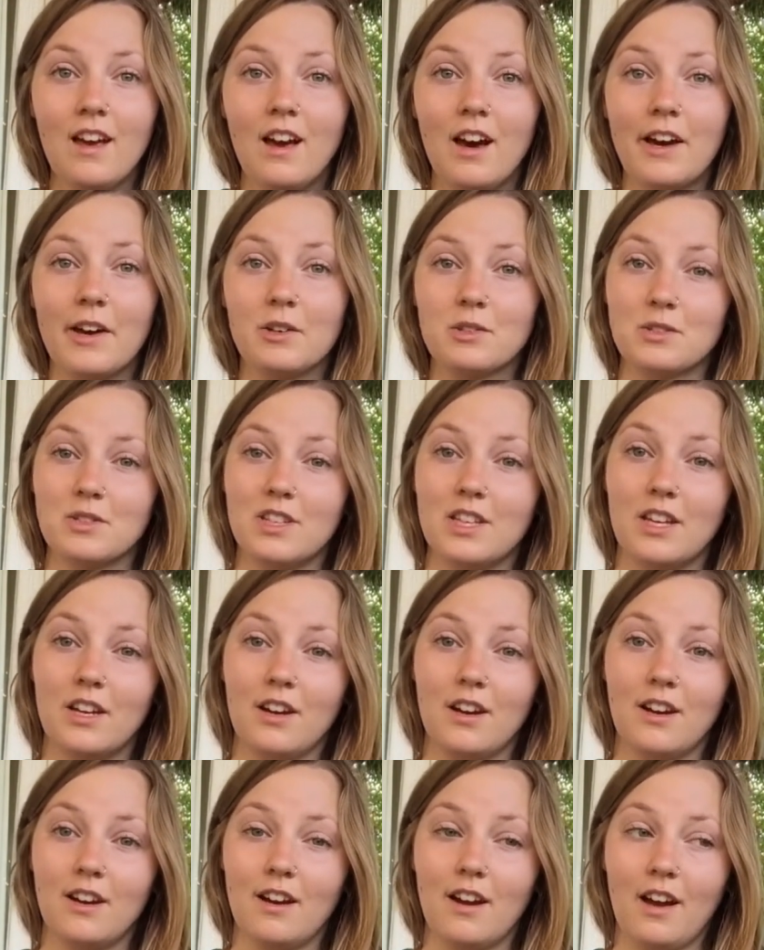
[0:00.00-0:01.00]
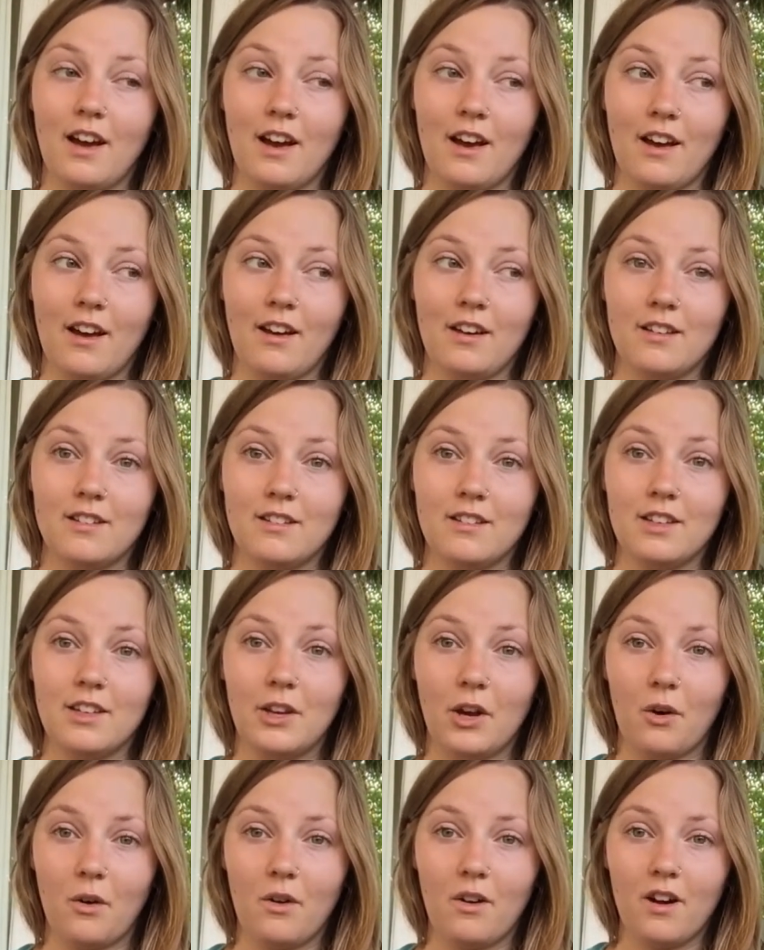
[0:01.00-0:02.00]
I also hear,
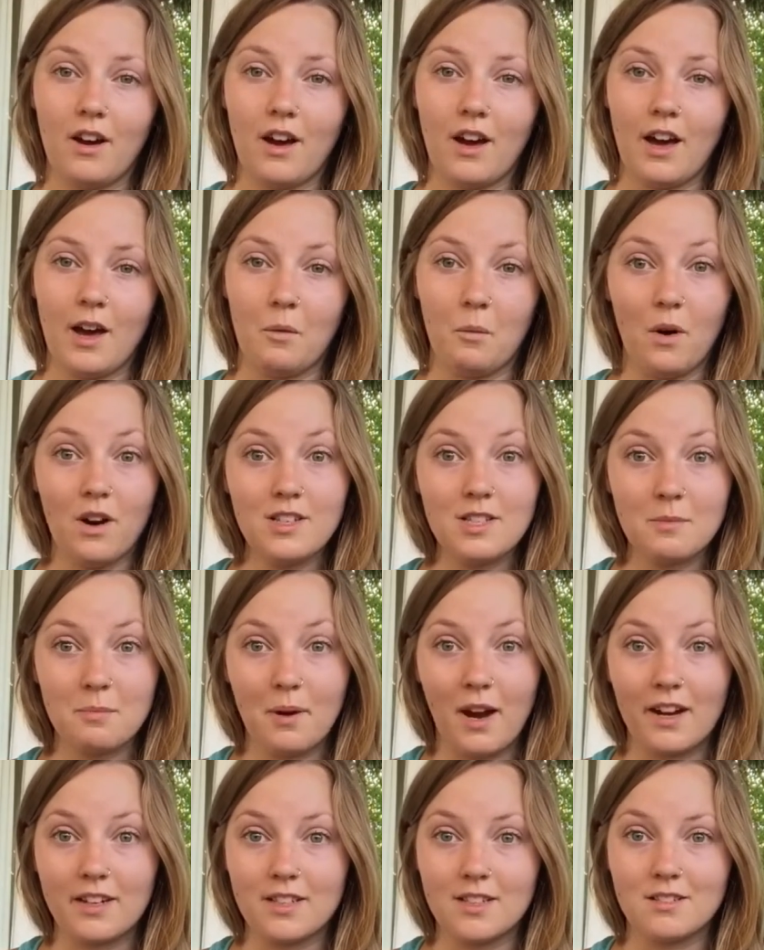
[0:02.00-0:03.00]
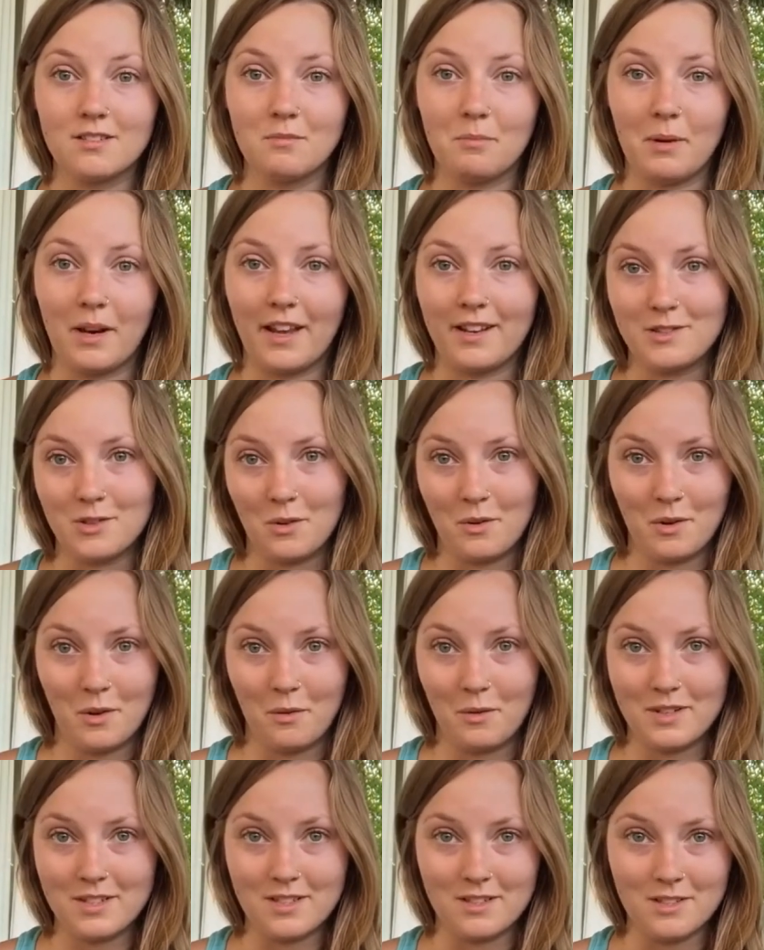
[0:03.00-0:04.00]
I want to practice, but I don't know
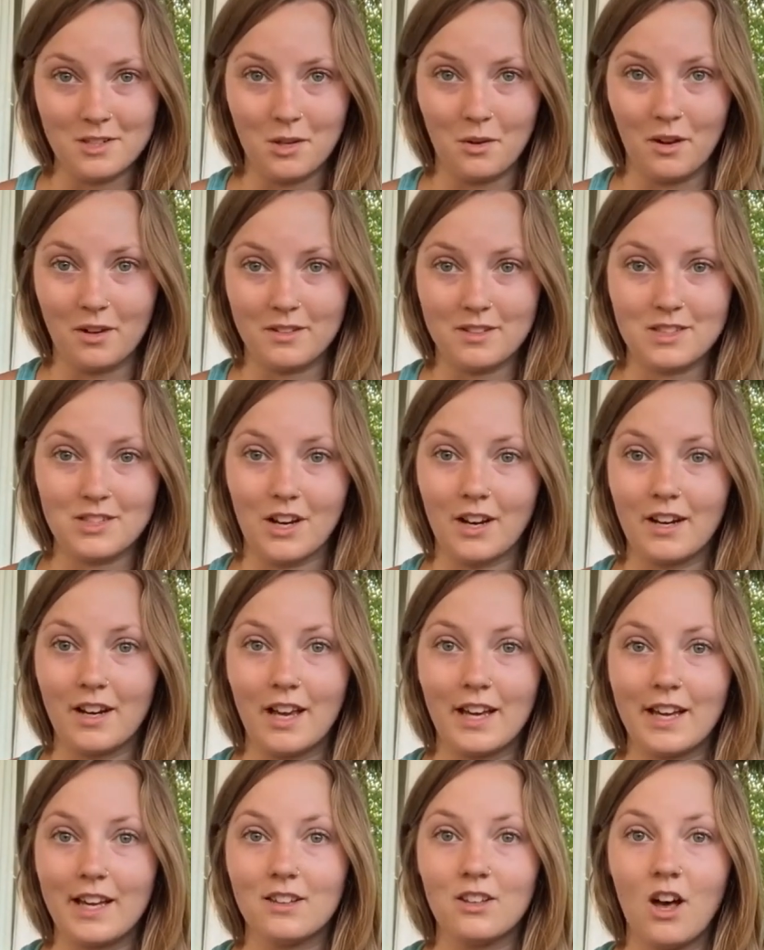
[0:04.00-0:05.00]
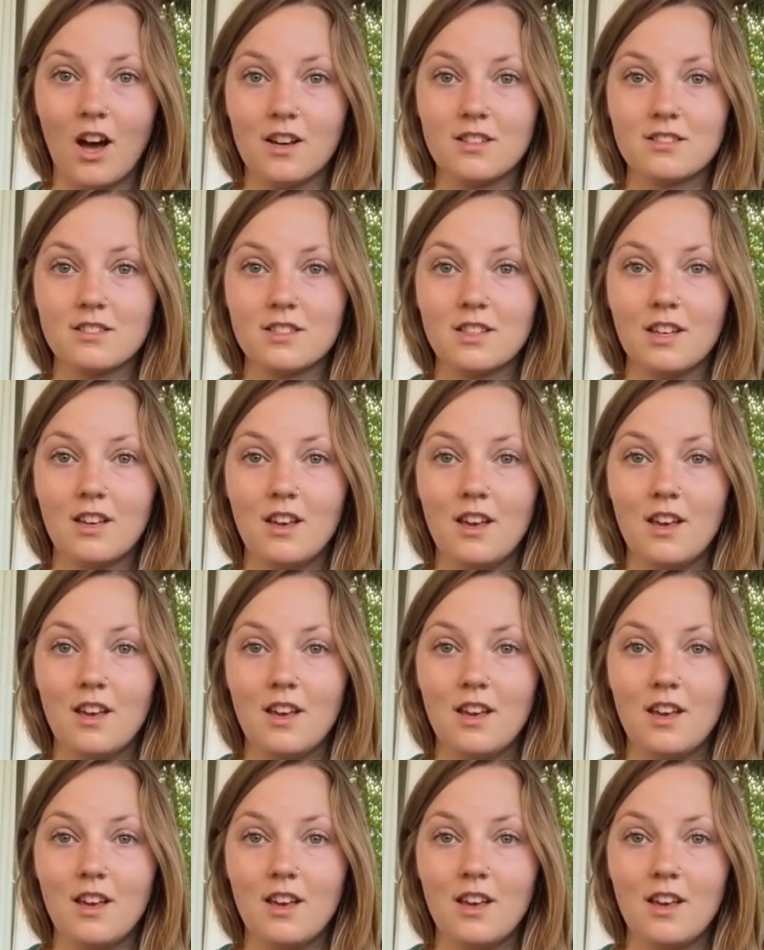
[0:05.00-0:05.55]
what to do. I'll start and I get lost.